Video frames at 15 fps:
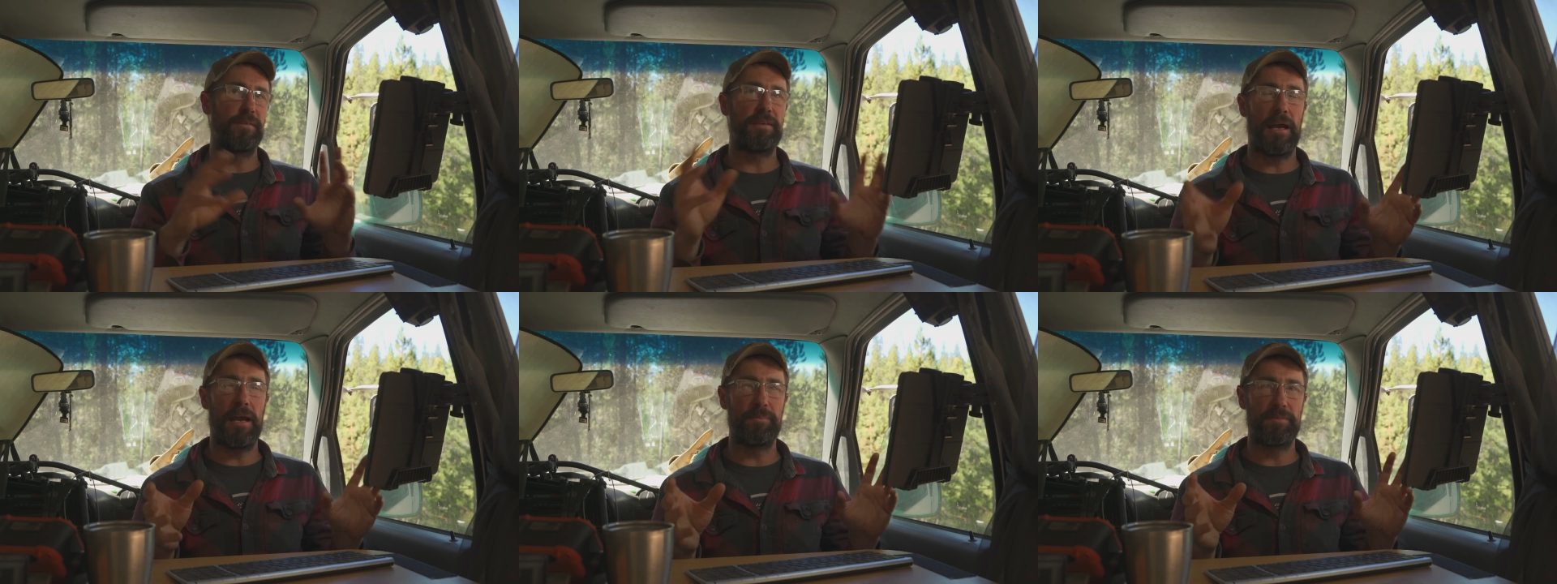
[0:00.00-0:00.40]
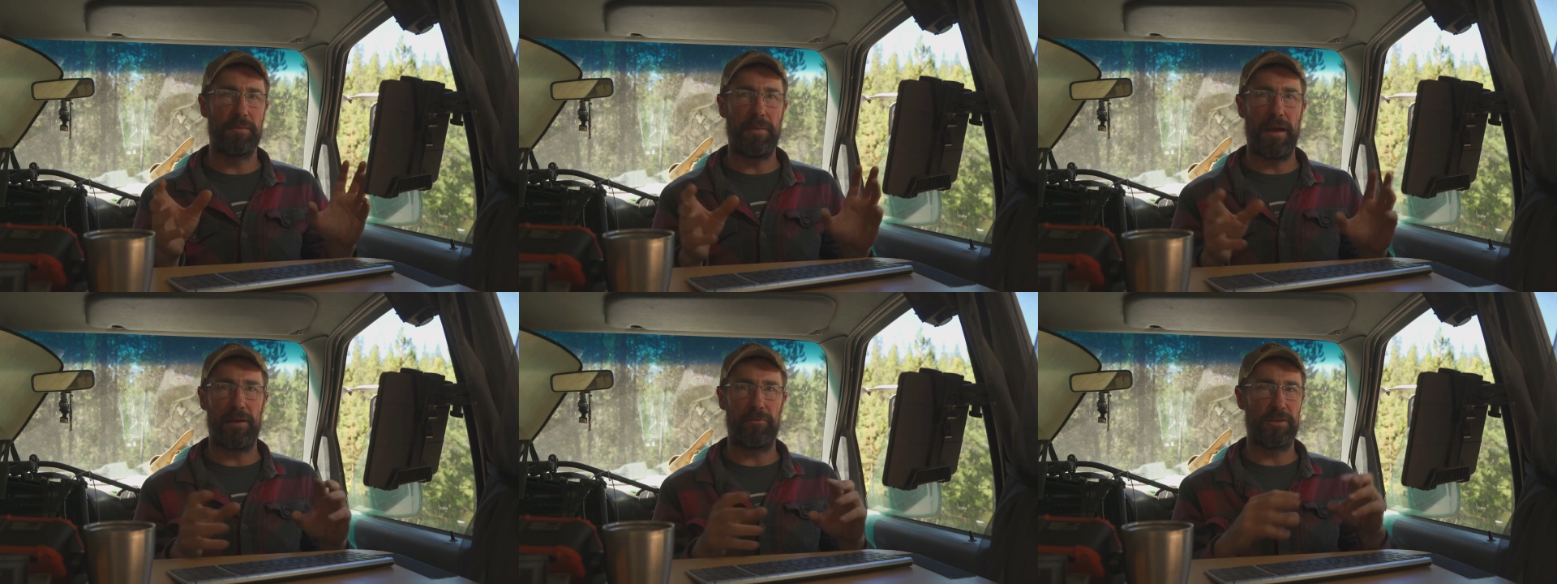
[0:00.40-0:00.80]
types of
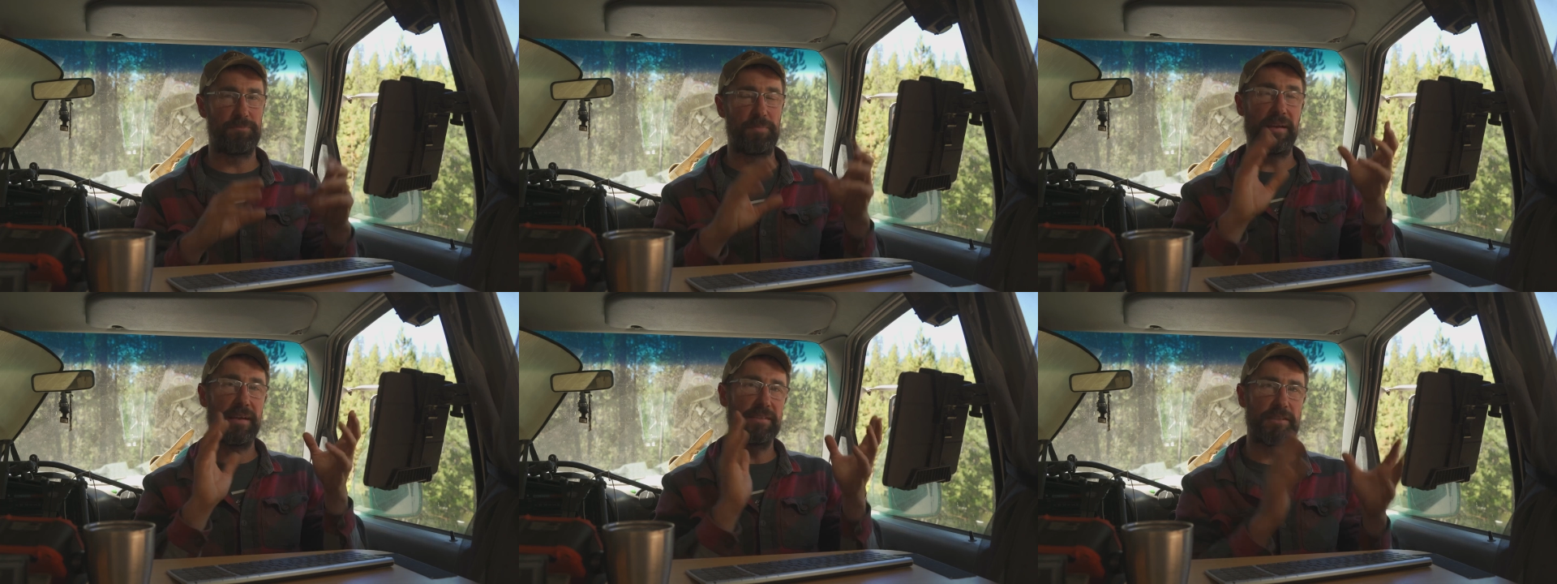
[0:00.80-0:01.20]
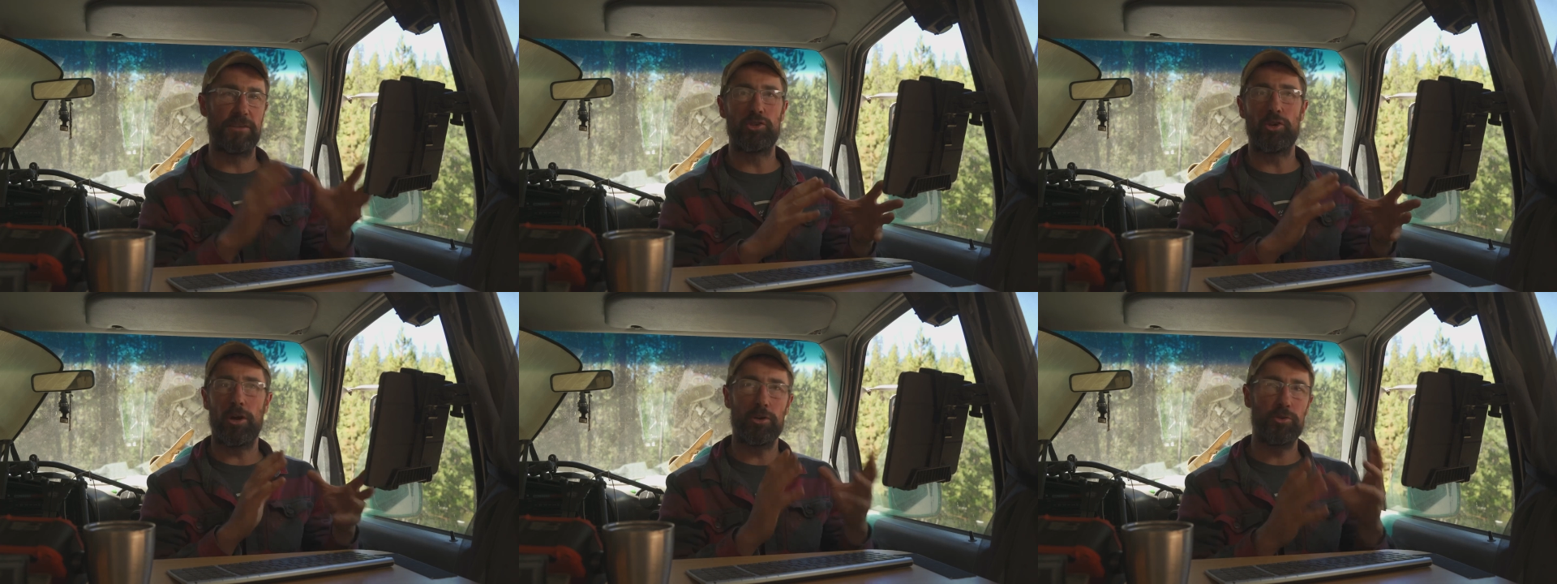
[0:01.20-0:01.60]
batteries, because the
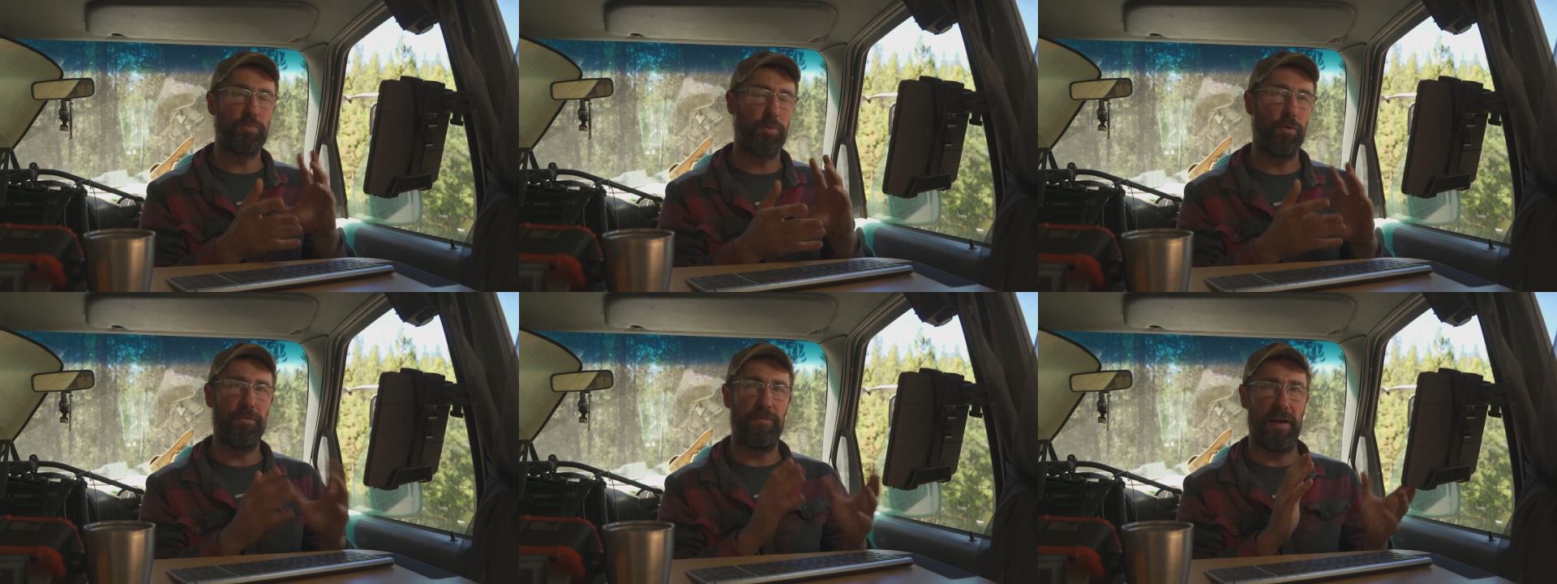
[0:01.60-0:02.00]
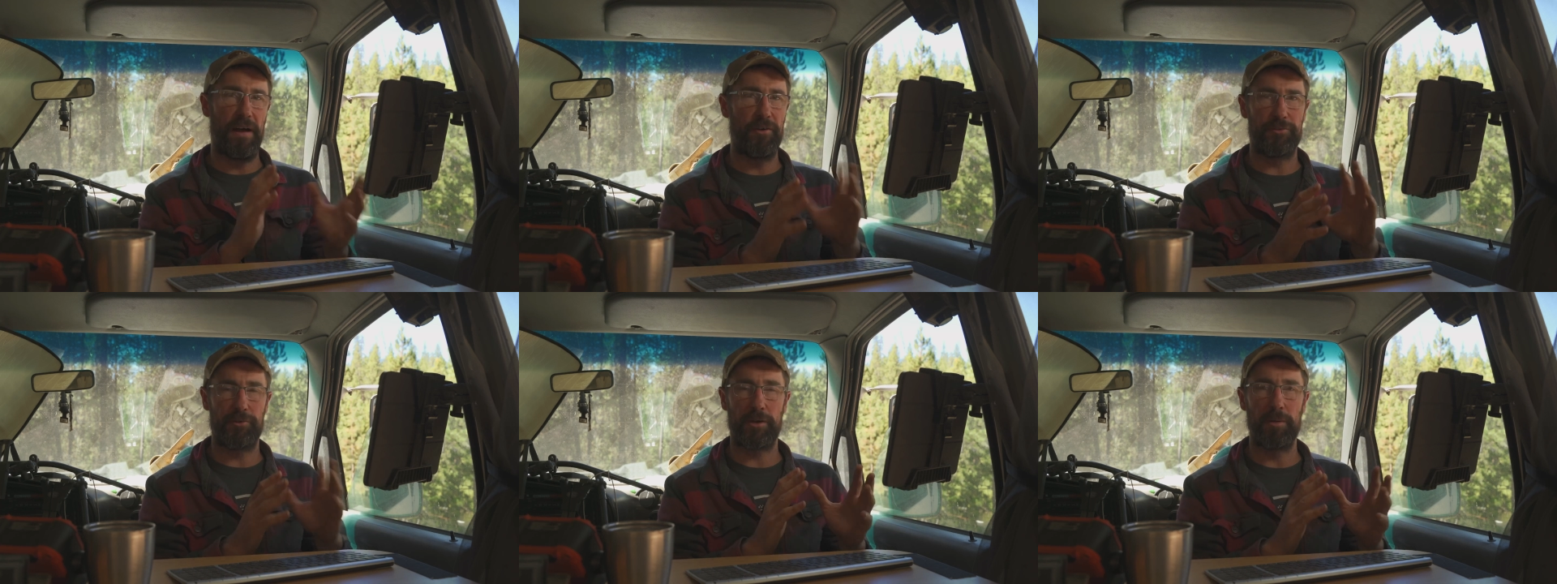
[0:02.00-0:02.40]
charge
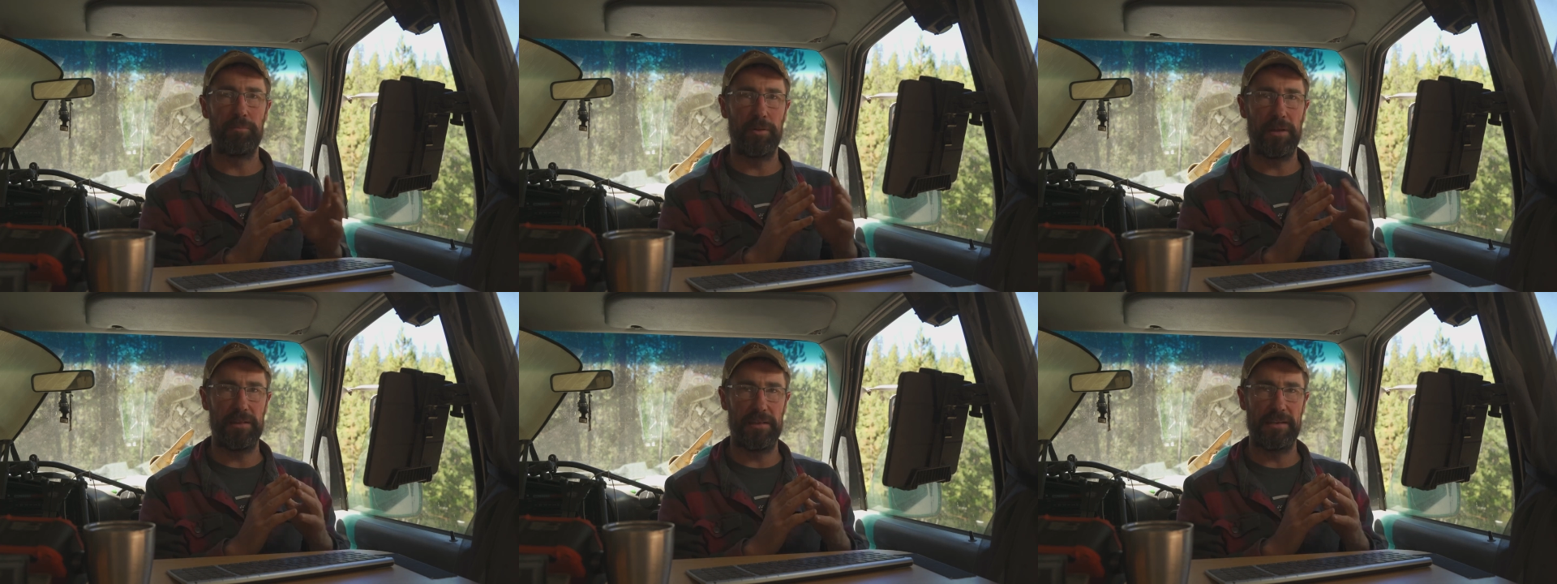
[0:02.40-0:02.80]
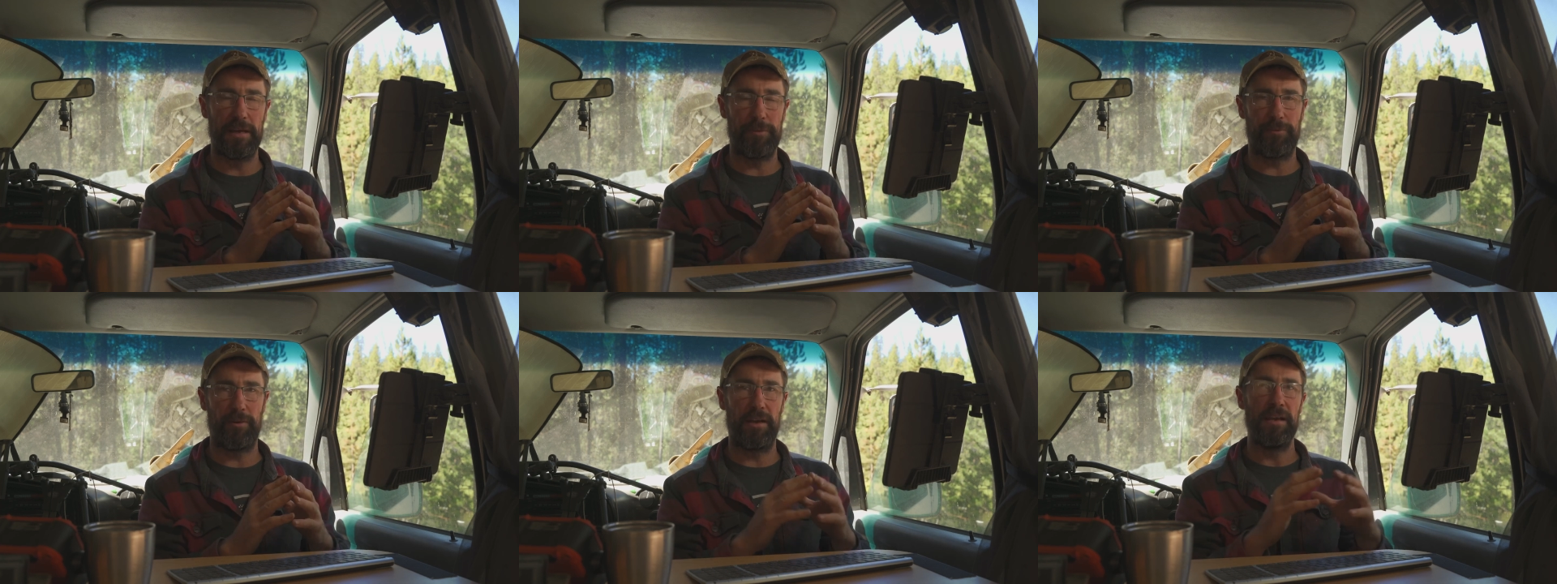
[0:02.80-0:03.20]
profiles are completely
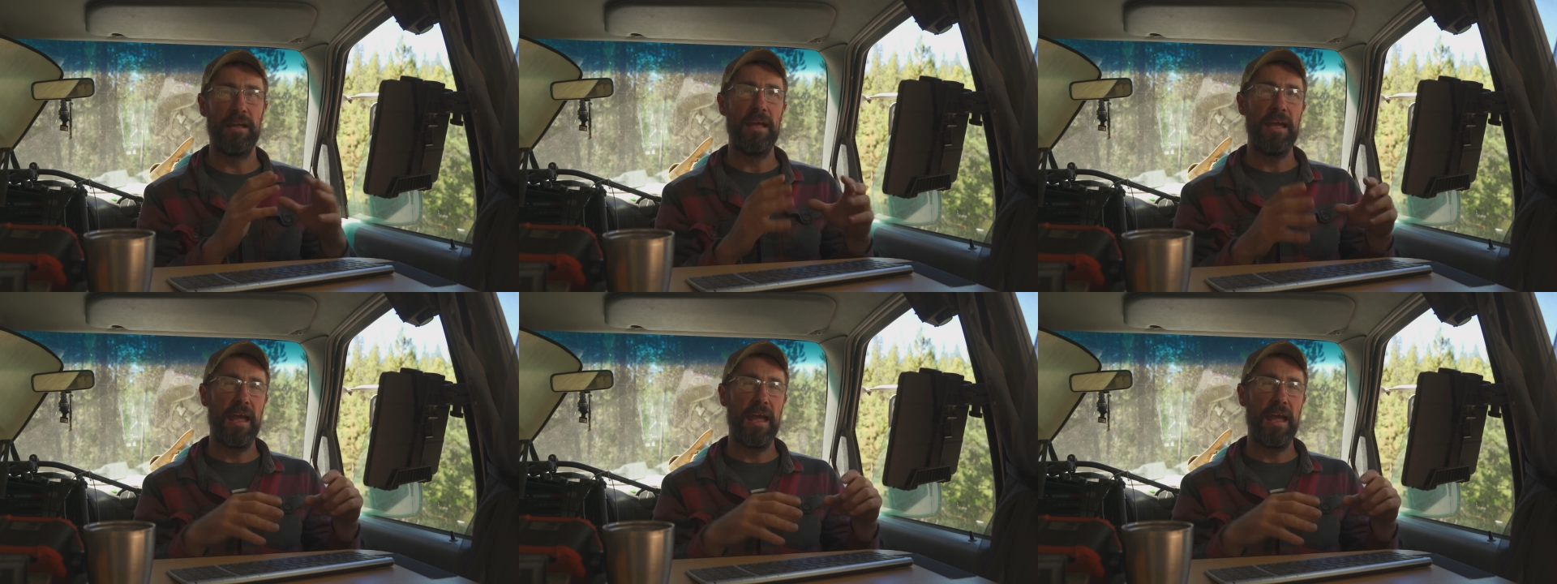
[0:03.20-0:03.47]
different.